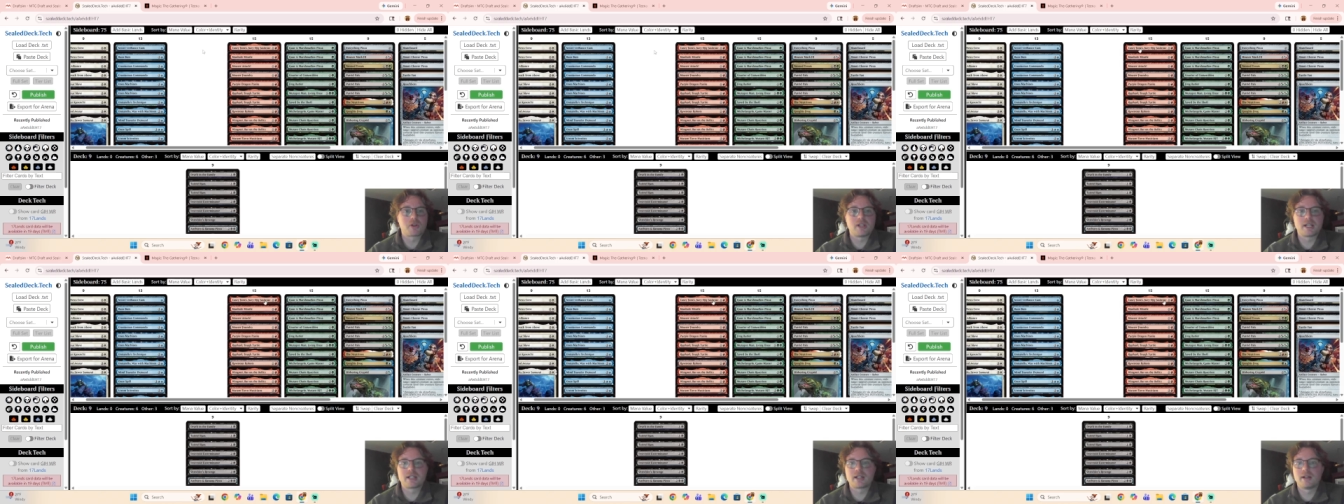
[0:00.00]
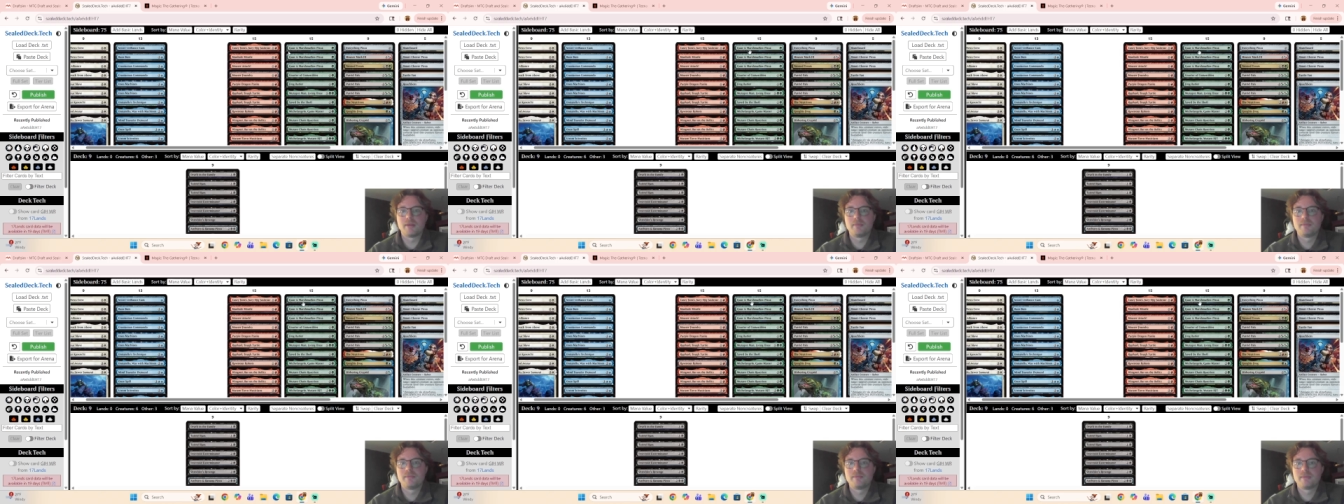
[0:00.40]
click
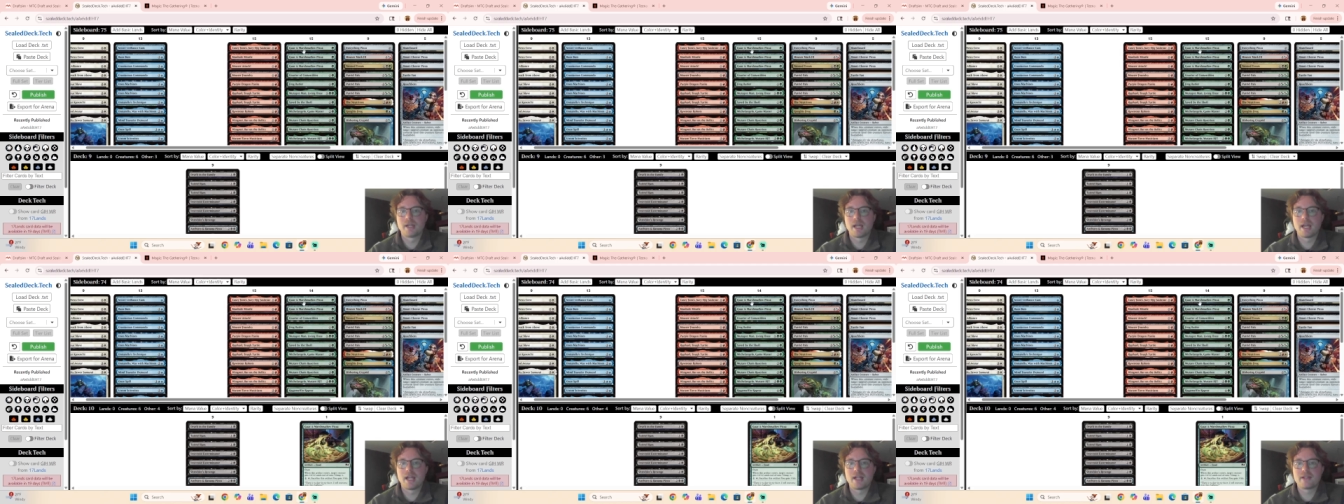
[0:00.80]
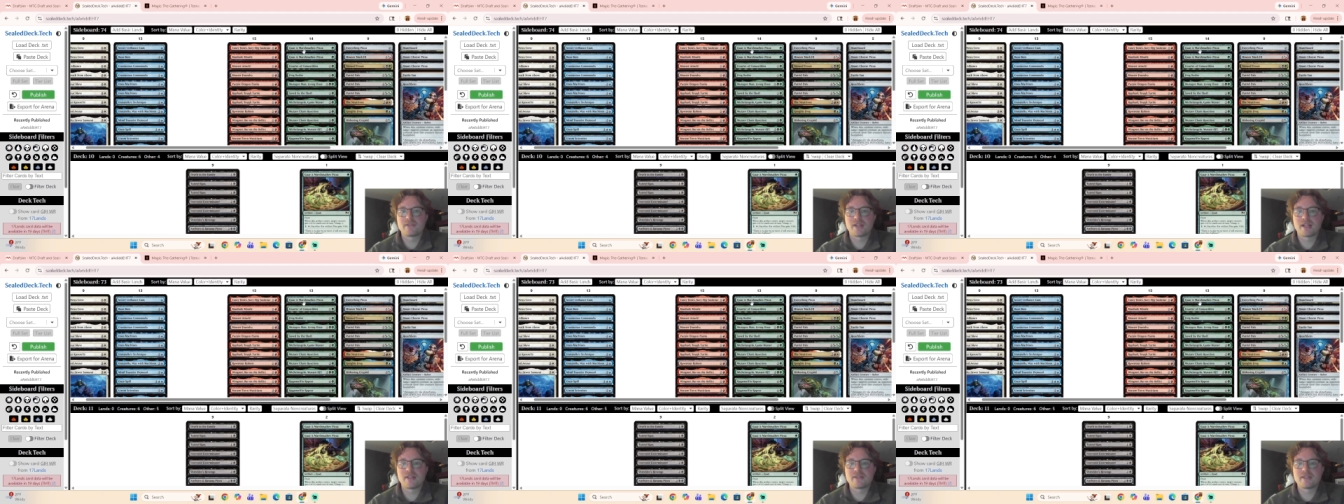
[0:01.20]
them, and it
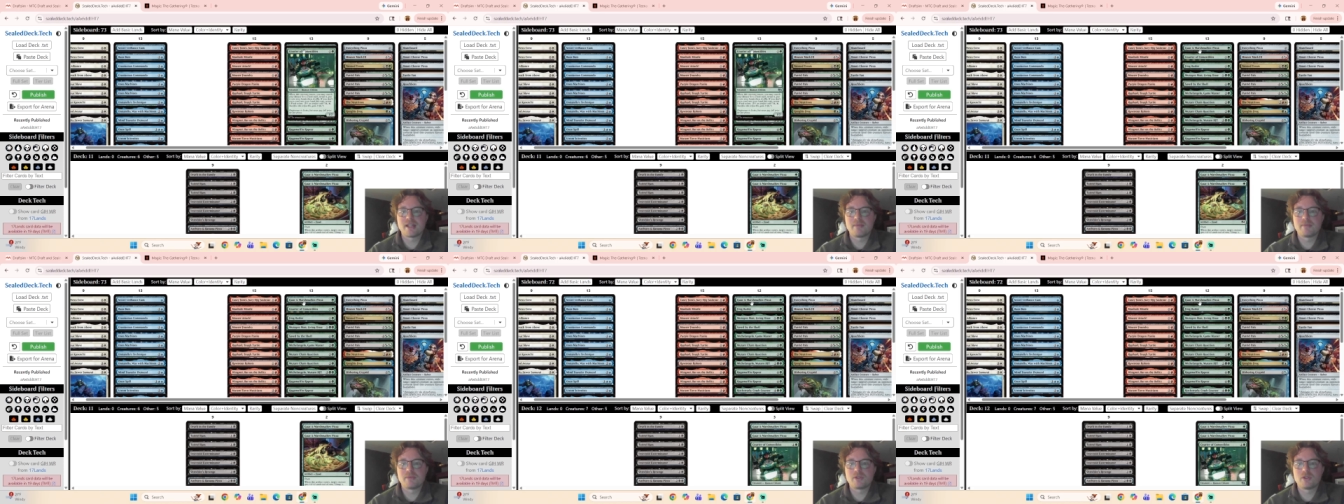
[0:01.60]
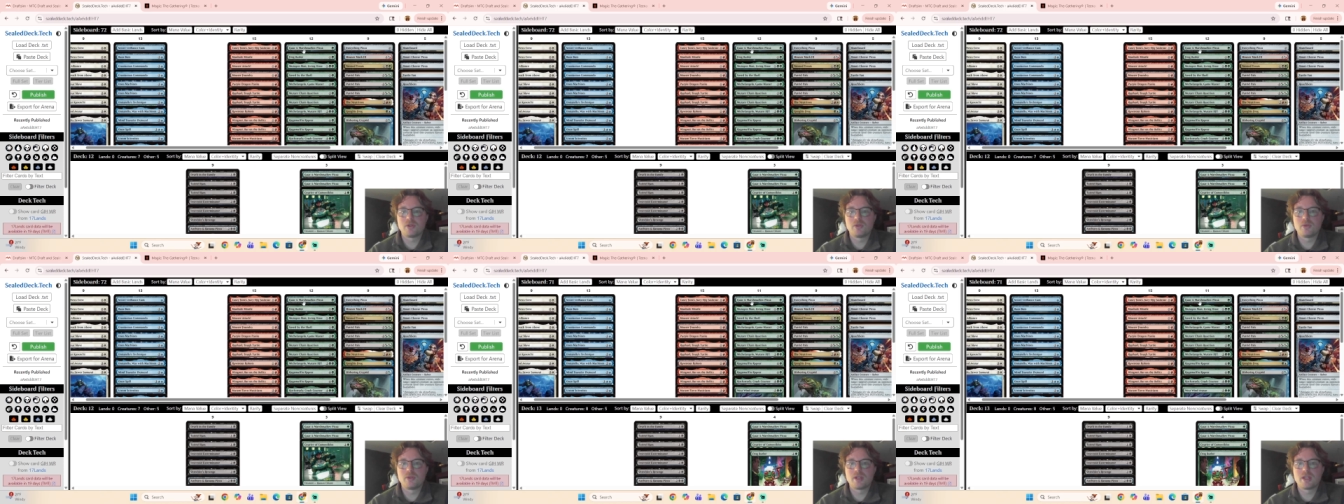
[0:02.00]
sends them
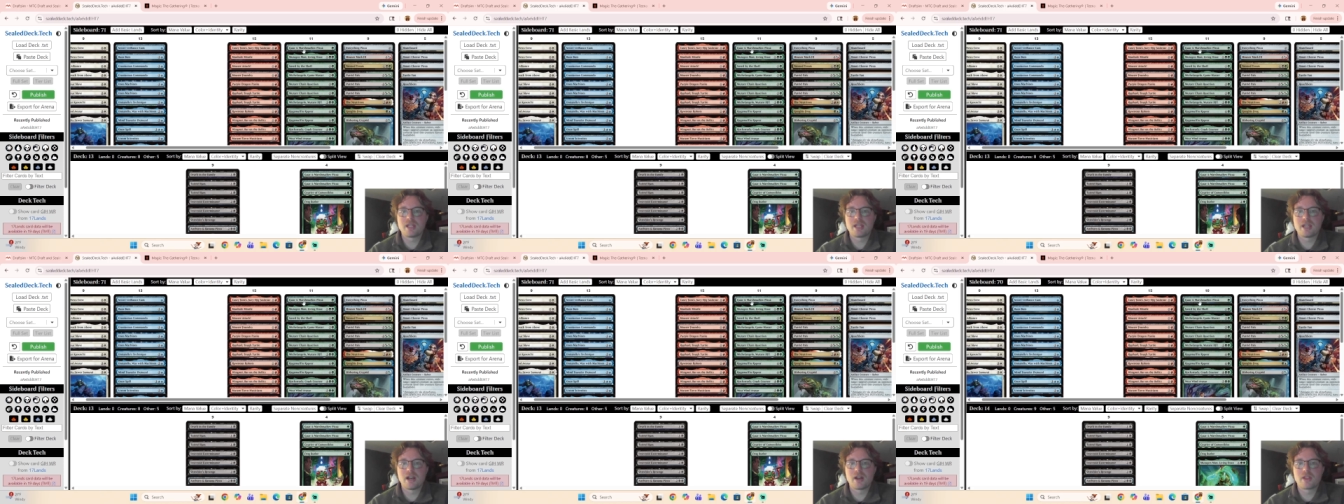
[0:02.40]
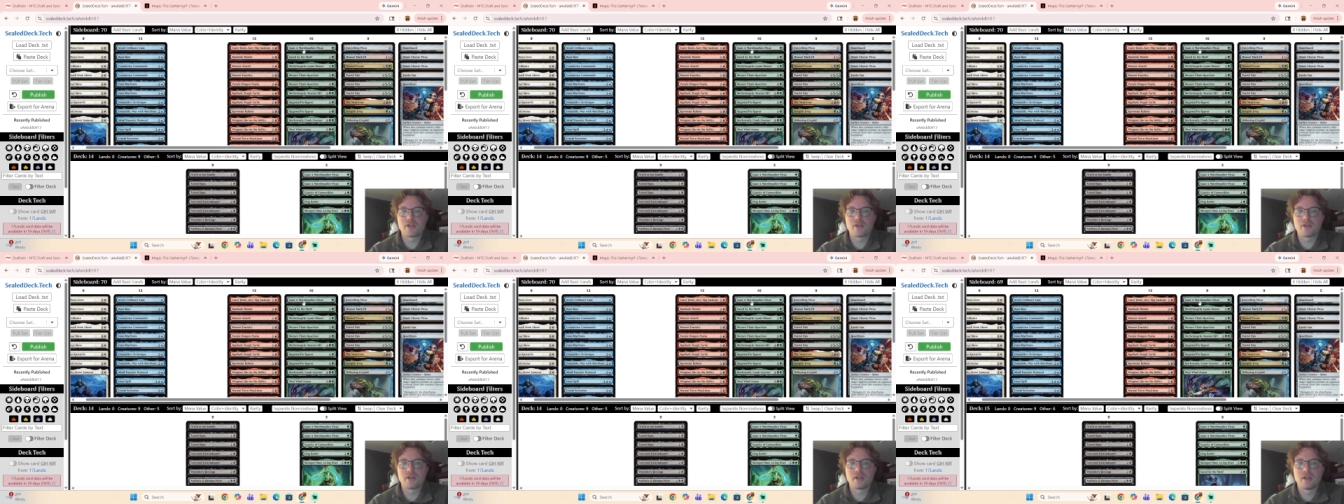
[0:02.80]
to the
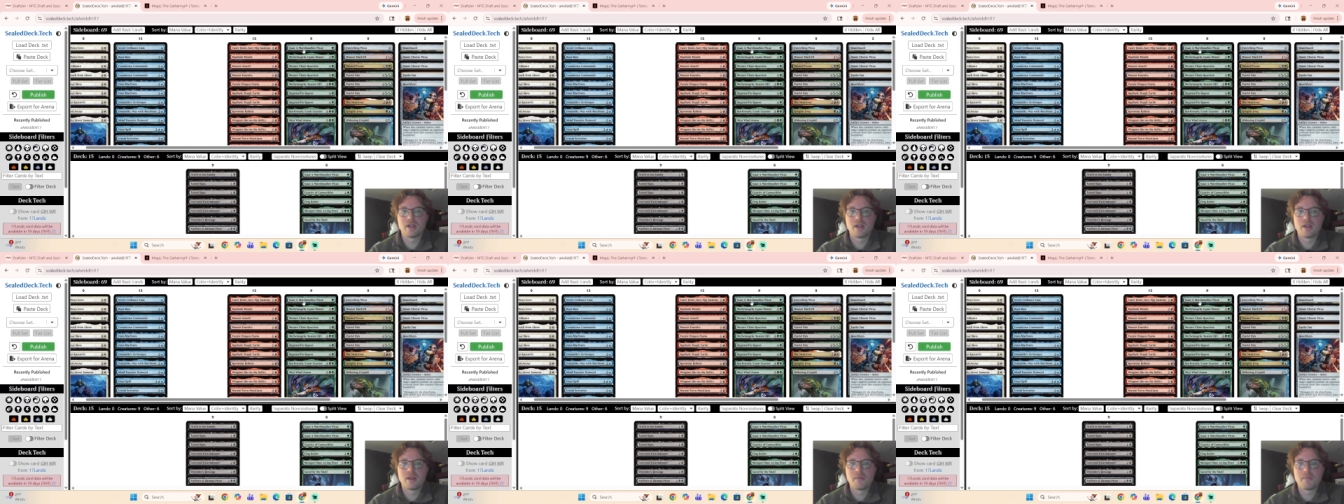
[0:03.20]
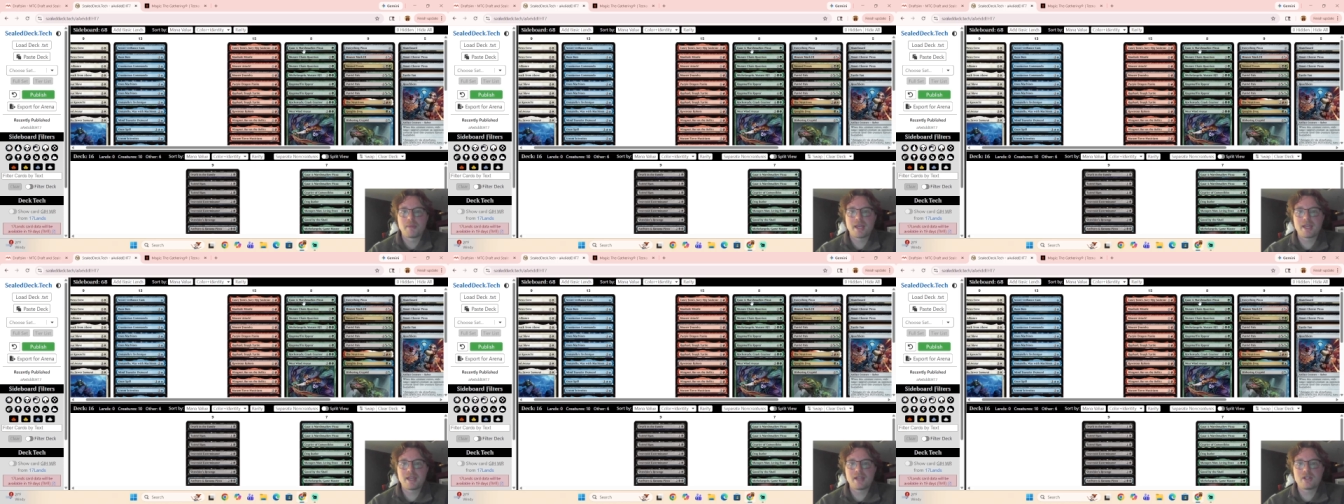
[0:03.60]
other
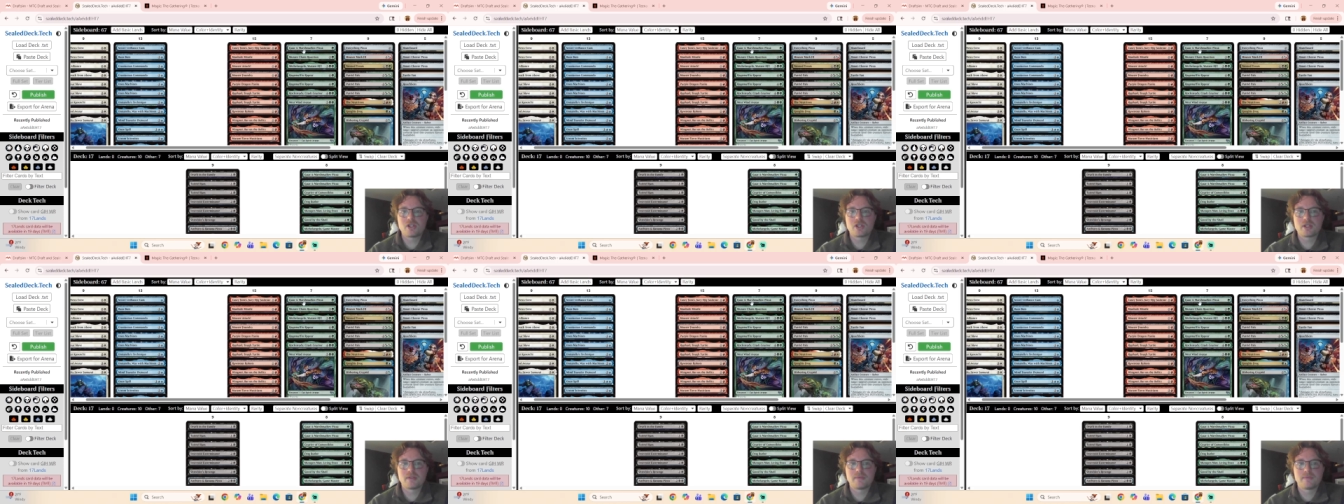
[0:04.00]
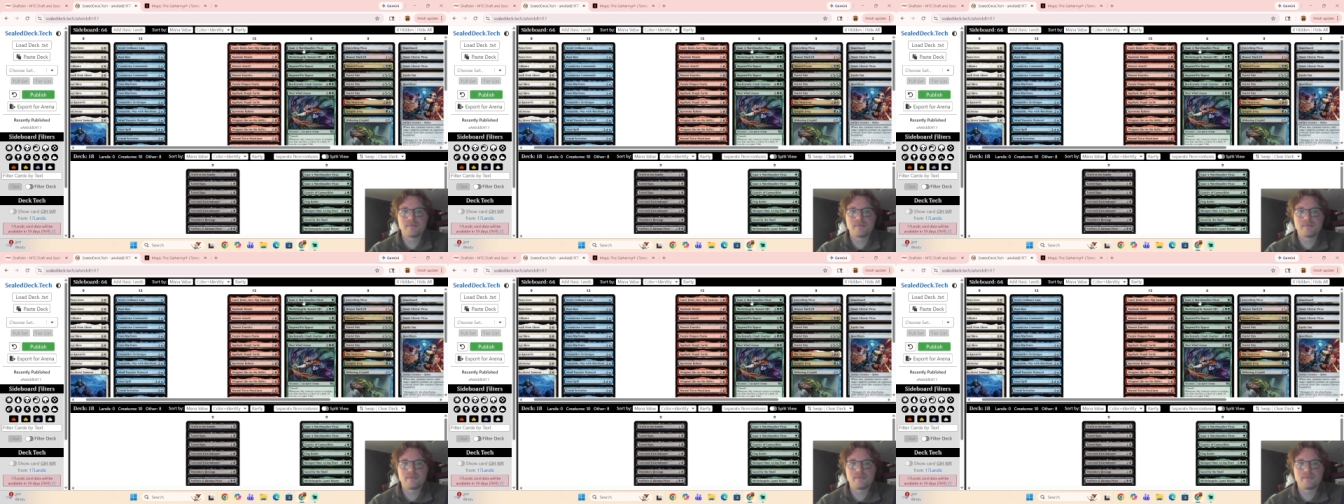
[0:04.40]
page.